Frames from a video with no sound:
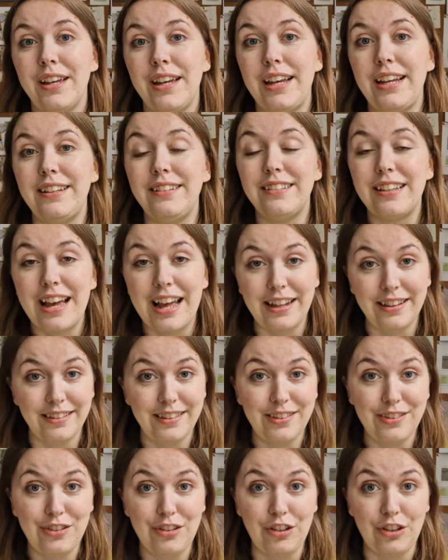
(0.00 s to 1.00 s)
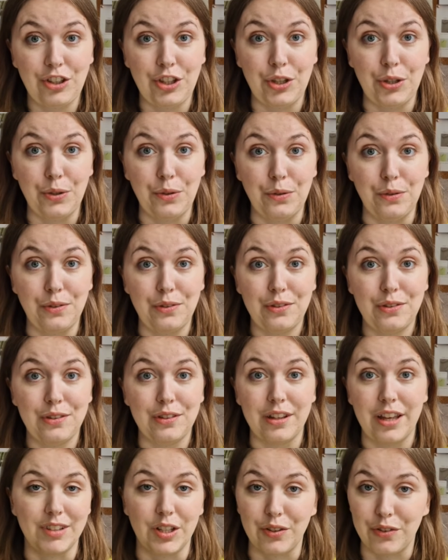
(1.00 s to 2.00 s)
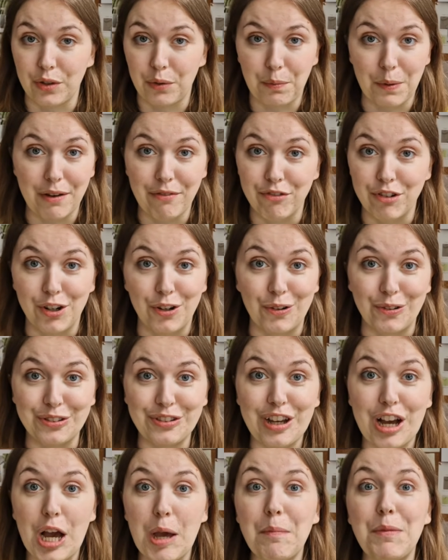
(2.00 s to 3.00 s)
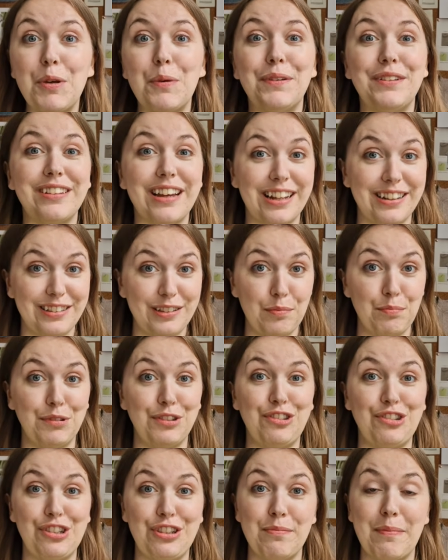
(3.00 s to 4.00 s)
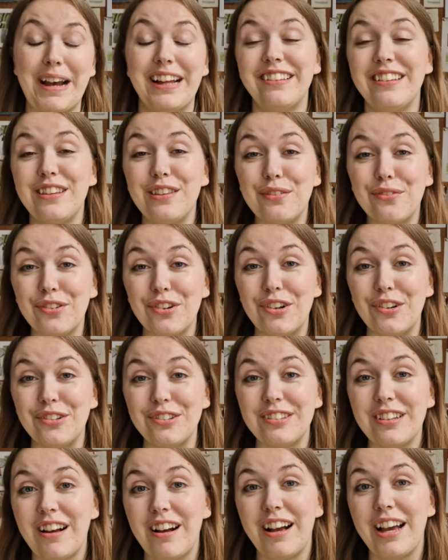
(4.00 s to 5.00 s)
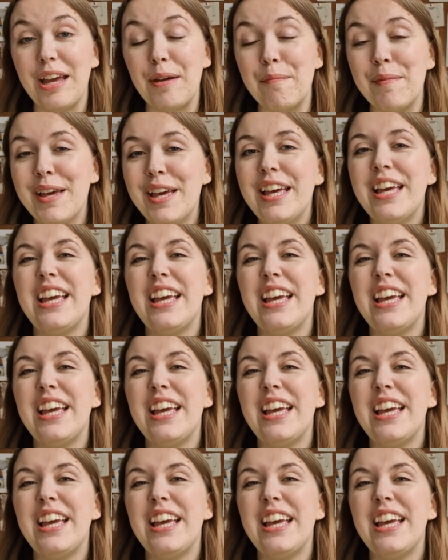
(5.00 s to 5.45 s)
intends to use the software for a long time, you intend to produce patterns for a long time, it